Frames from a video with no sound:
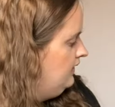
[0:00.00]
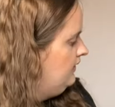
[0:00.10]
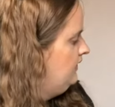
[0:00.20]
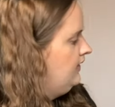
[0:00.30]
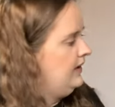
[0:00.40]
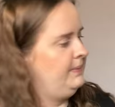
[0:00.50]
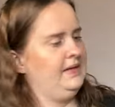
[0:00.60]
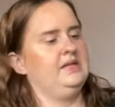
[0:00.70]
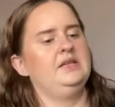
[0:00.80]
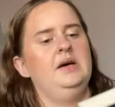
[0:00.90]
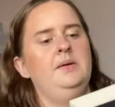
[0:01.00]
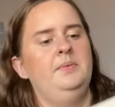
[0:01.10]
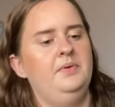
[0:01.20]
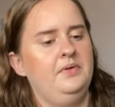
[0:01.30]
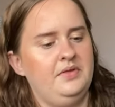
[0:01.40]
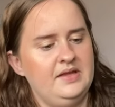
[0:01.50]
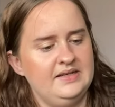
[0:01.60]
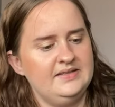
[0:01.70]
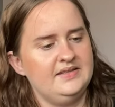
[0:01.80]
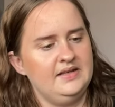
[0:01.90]
then i picked up
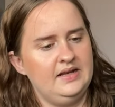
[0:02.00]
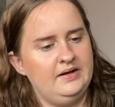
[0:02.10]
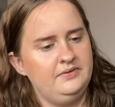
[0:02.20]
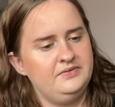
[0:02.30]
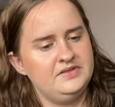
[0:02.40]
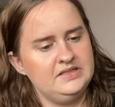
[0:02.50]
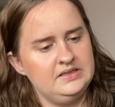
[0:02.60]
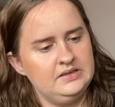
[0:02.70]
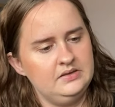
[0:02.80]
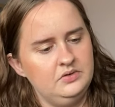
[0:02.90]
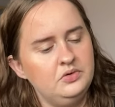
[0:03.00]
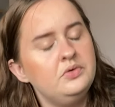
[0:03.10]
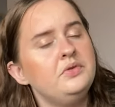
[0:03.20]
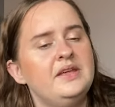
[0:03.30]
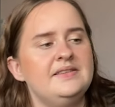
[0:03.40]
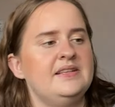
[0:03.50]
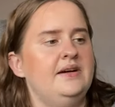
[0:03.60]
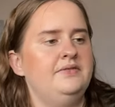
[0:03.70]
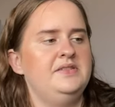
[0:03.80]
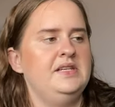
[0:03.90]
that's left and all that's
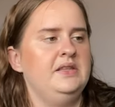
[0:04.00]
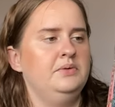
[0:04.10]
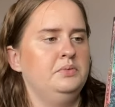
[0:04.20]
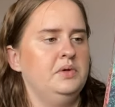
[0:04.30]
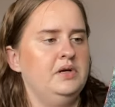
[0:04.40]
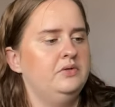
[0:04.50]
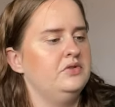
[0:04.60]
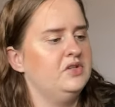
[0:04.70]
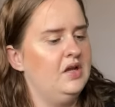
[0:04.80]
left in the world